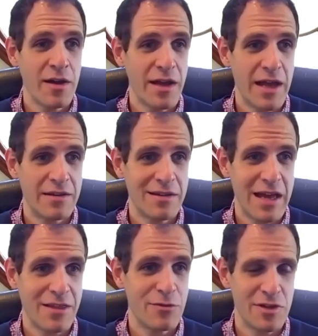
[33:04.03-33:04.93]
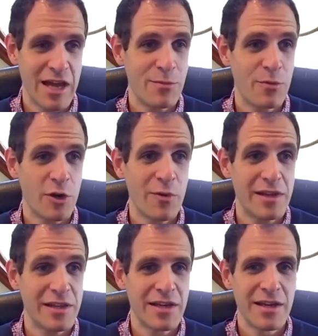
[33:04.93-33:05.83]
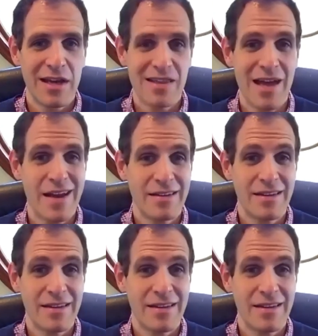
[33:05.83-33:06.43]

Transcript: and getting through the game more quickly. And that